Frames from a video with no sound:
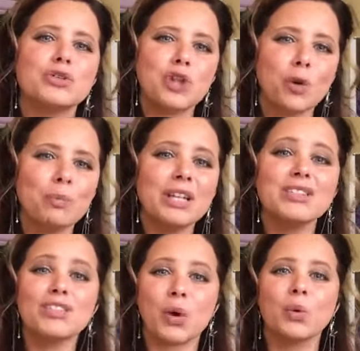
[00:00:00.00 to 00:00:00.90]
So
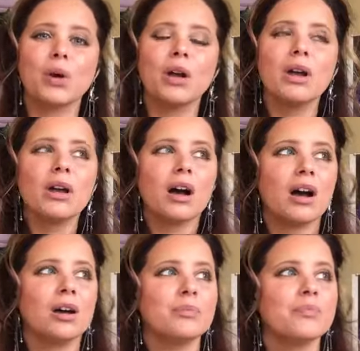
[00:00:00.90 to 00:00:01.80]
don't be so
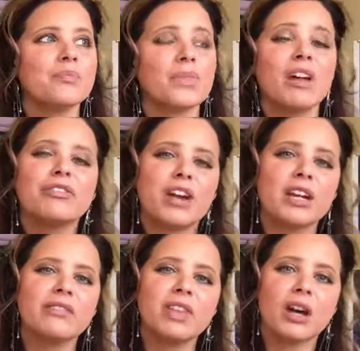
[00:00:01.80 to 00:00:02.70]

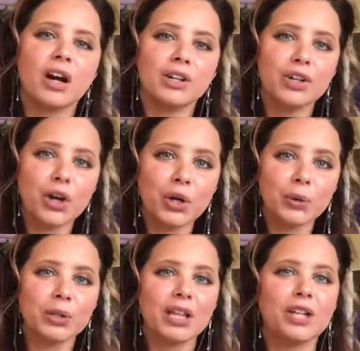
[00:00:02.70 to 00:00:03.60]
afraid of the
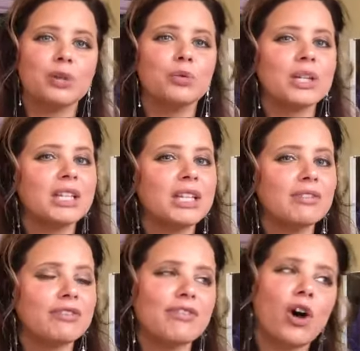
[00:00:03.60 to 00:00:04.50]
unknown that you
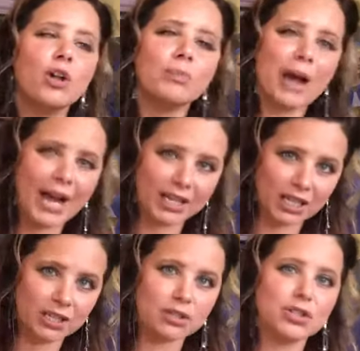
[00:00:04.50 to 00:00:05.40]
really fall
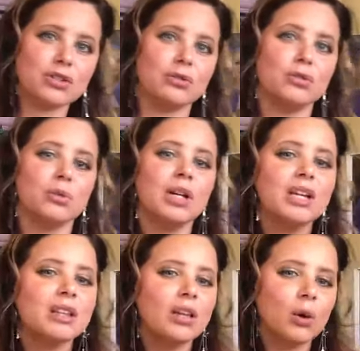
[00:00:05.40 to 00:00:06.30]
back into